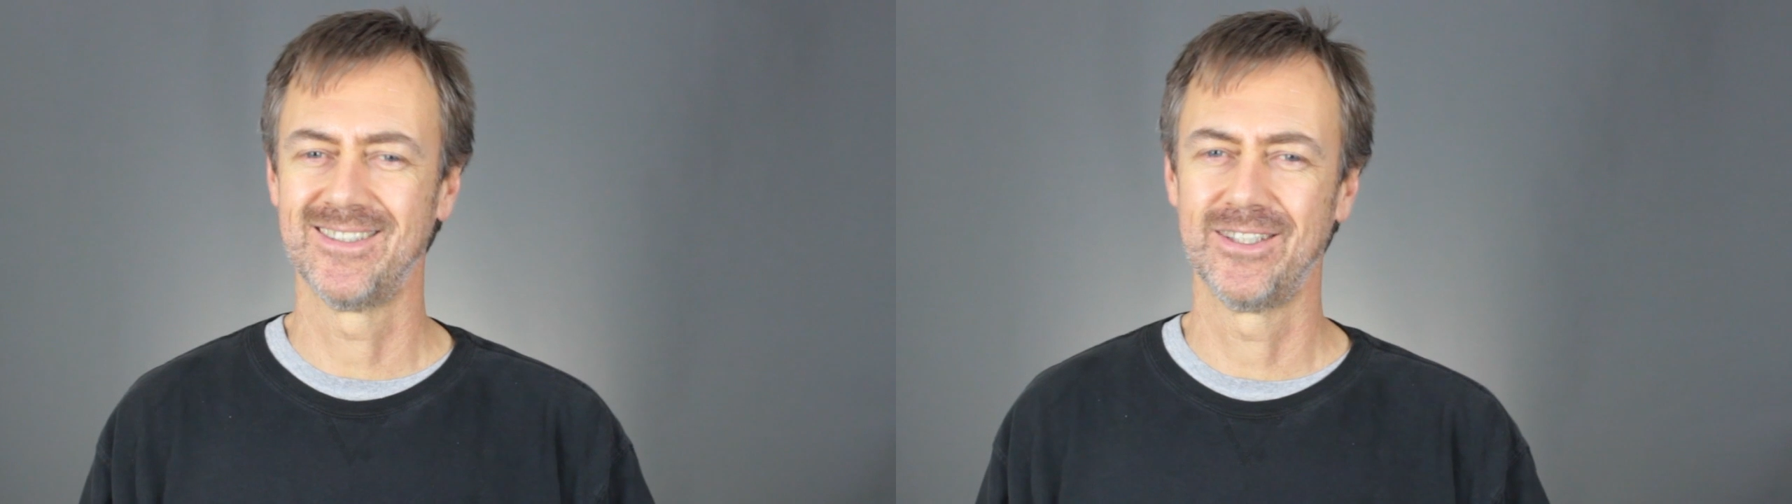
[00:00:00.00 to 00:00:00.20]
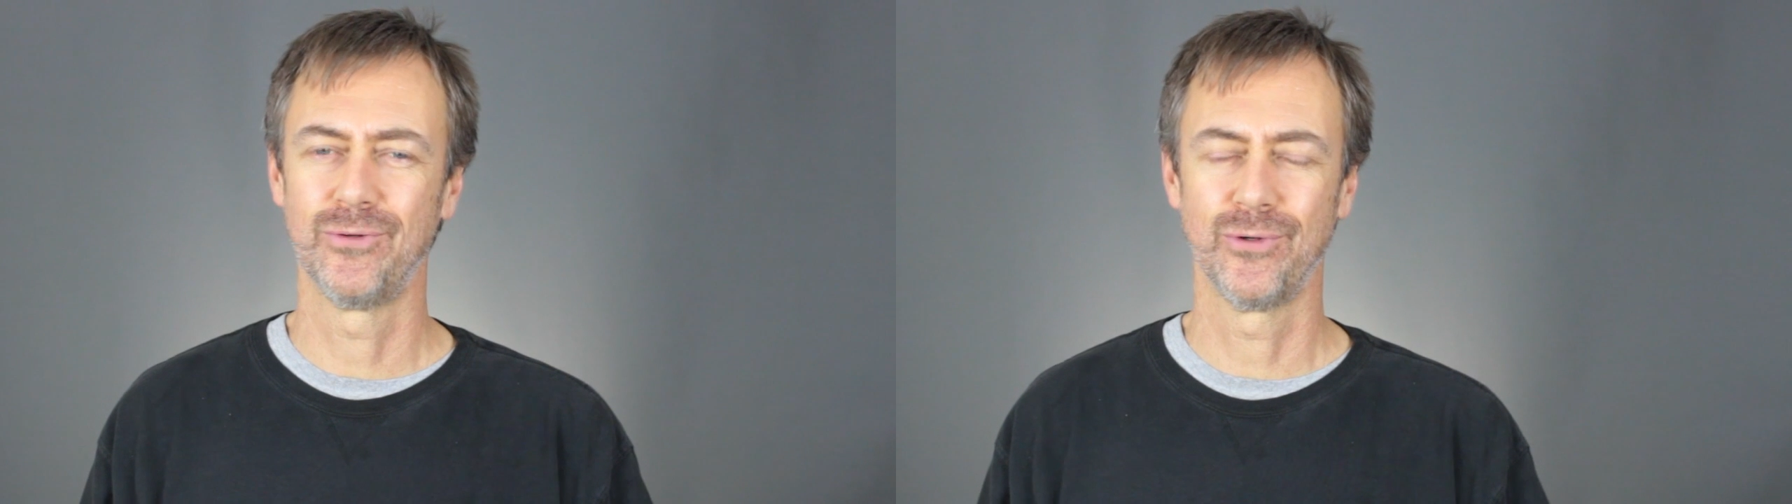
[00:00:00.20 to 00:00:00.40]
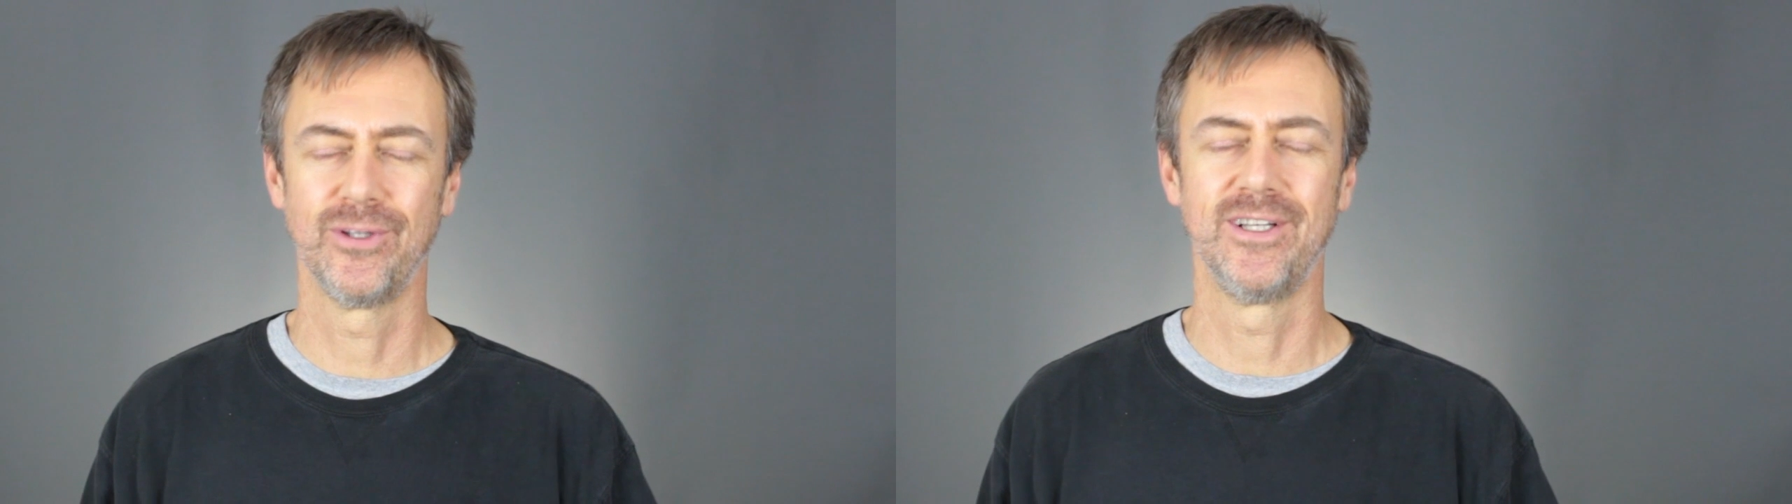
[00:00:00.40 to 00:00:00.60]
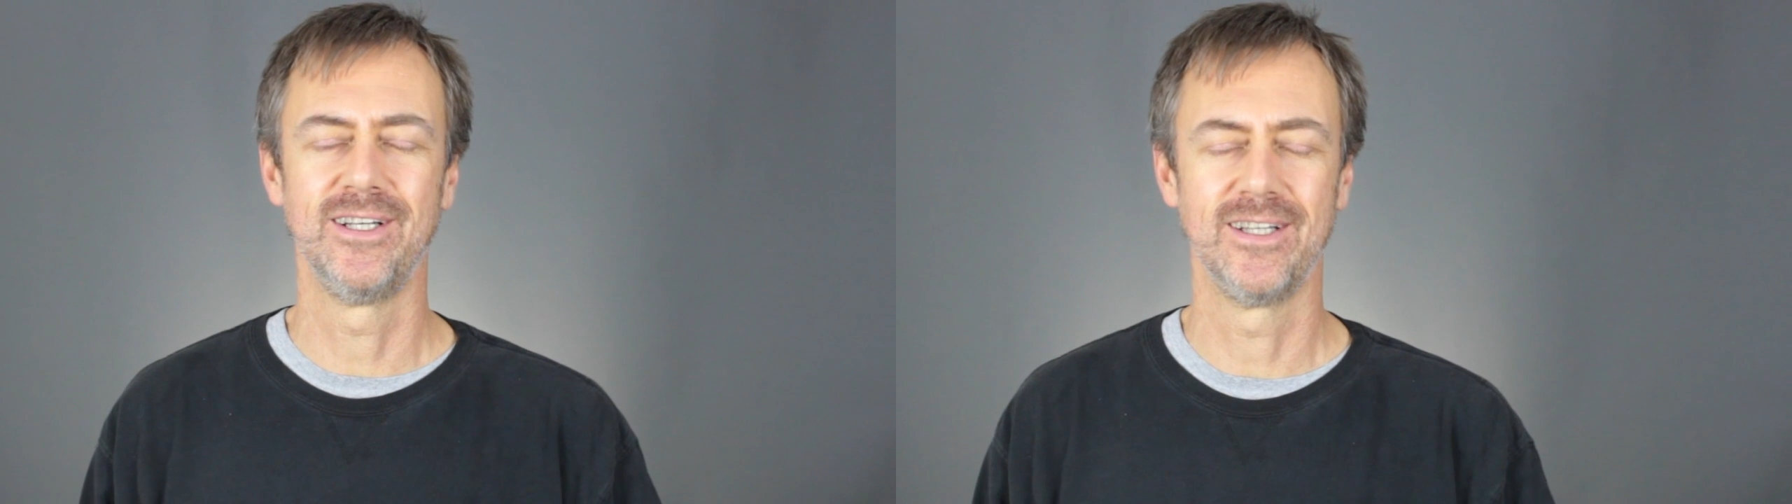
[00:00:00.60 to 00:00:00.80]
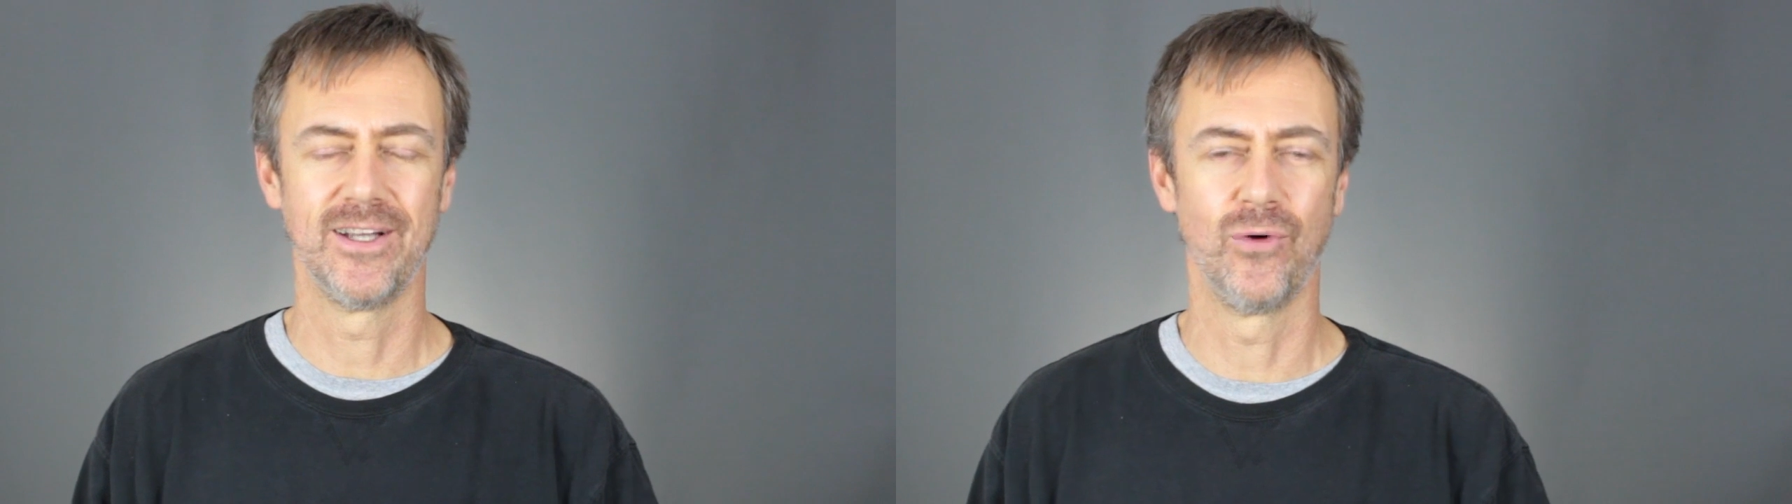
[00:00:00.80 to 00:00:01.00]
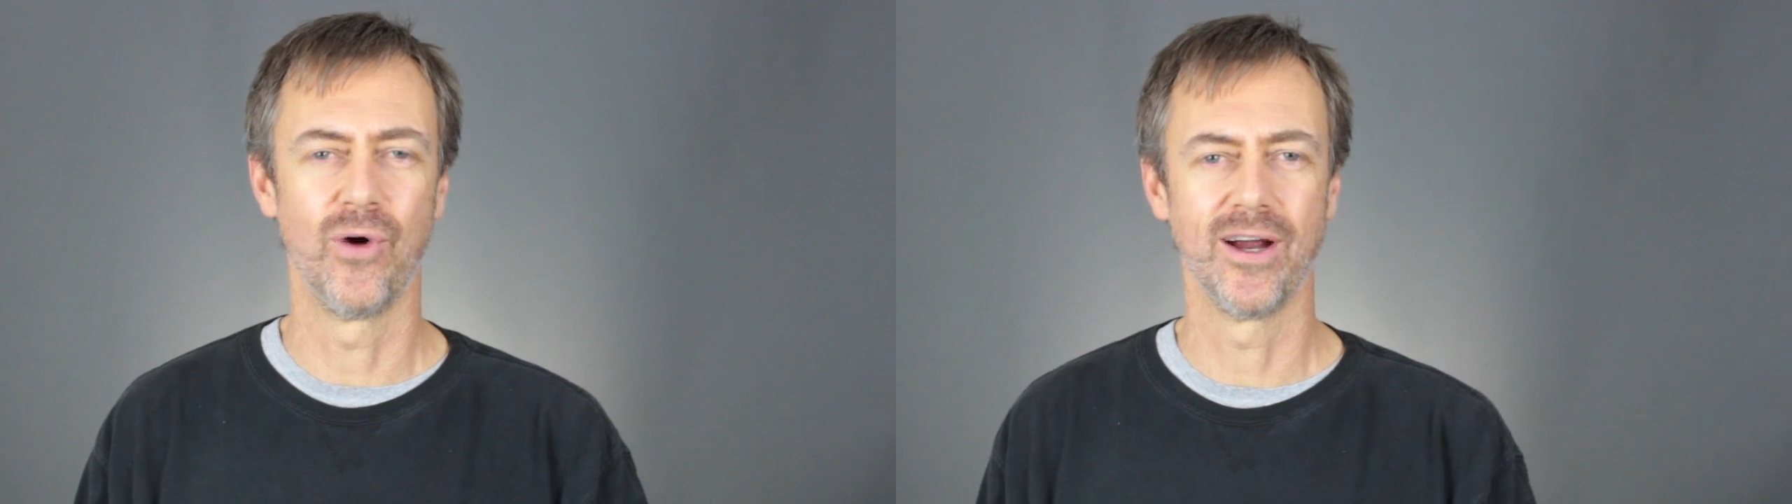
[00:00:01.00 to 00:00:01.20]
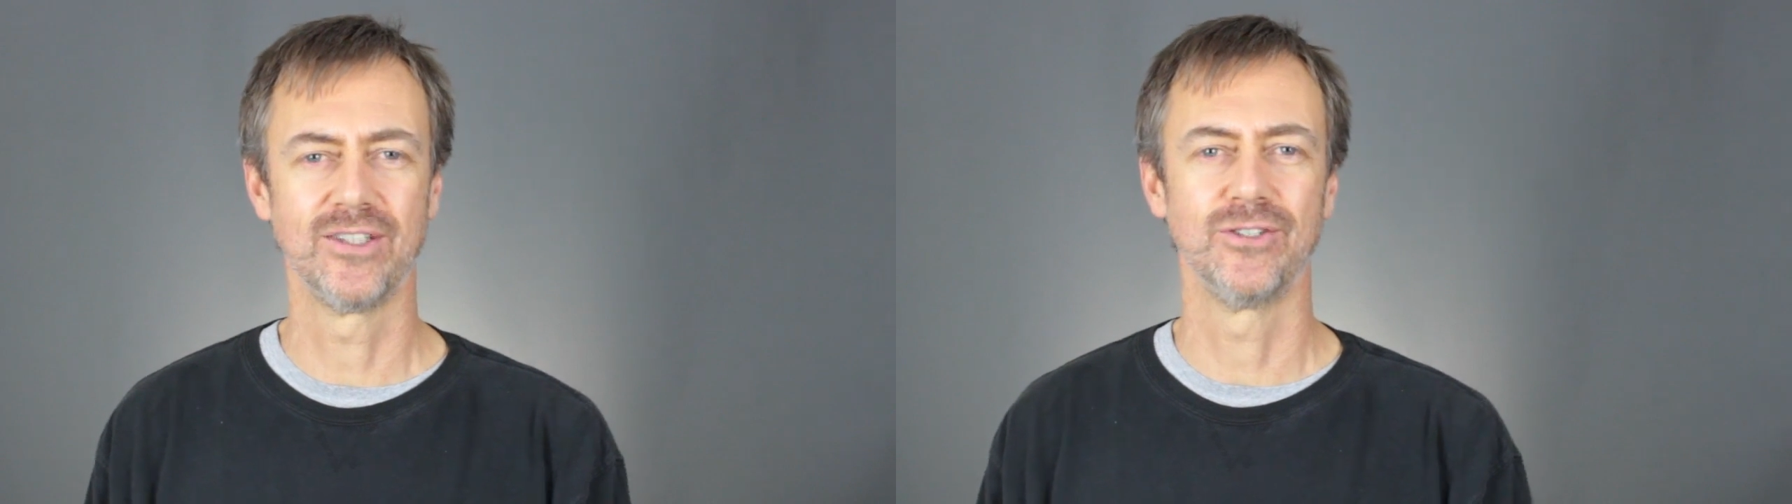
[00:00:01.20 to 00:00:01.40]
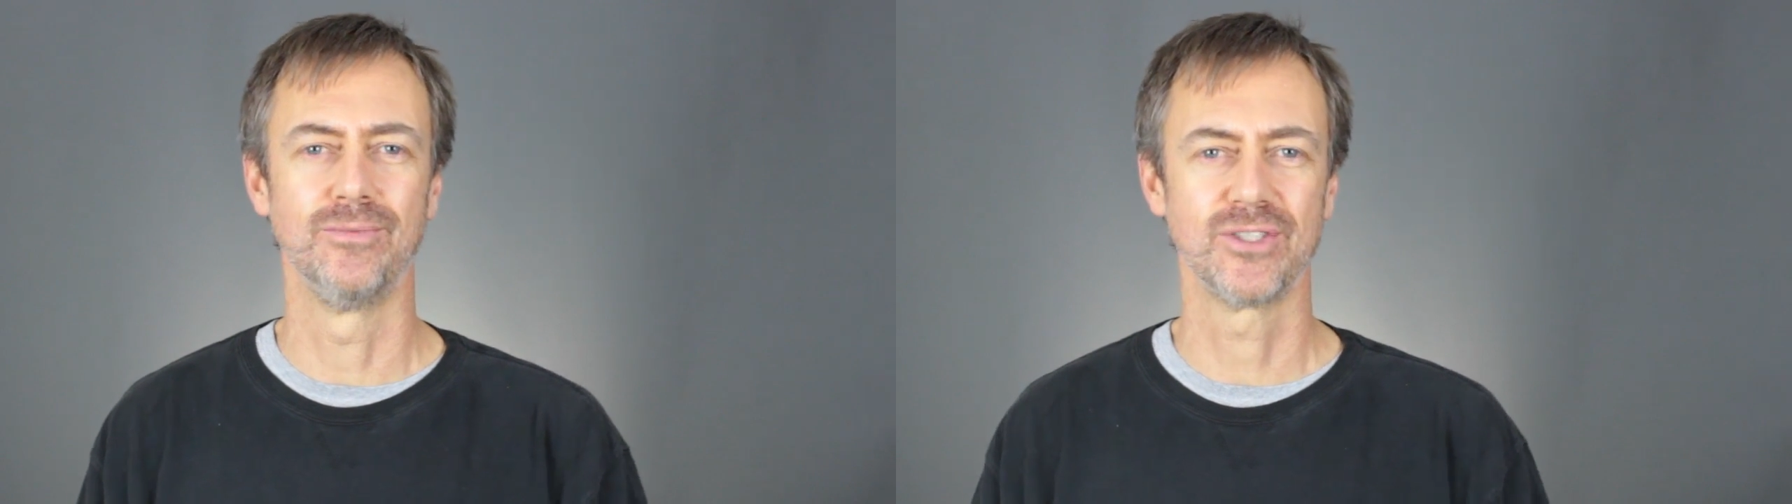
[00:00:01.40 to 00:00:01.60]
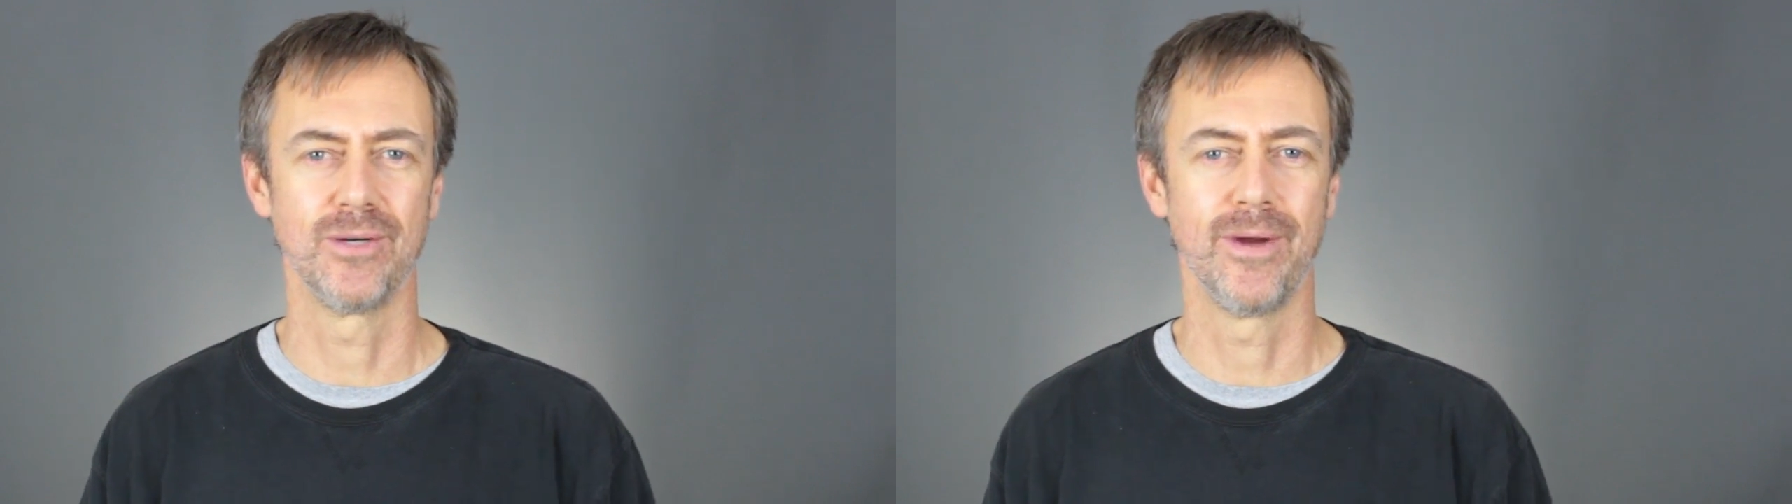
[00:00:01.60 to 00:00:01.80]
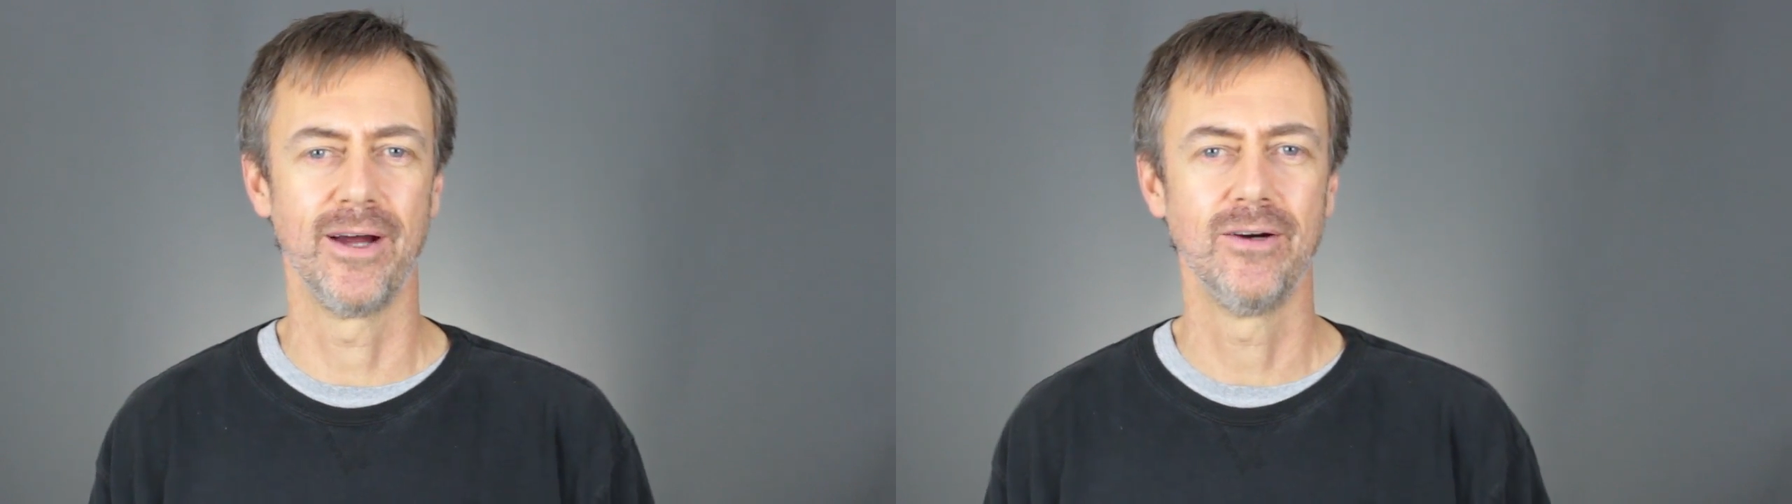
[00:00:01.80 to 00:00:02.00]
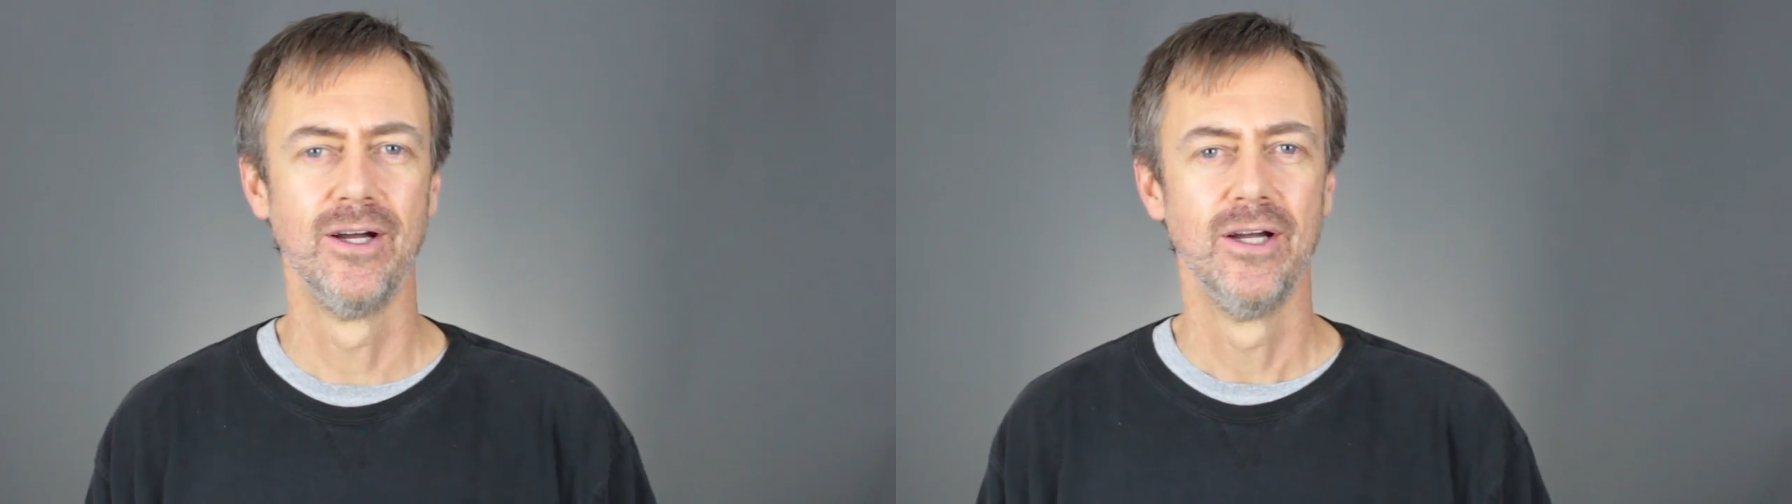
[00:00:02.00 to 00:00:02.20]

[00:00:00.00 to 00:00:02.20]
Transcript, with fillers: they really need to get a wire to them somehow.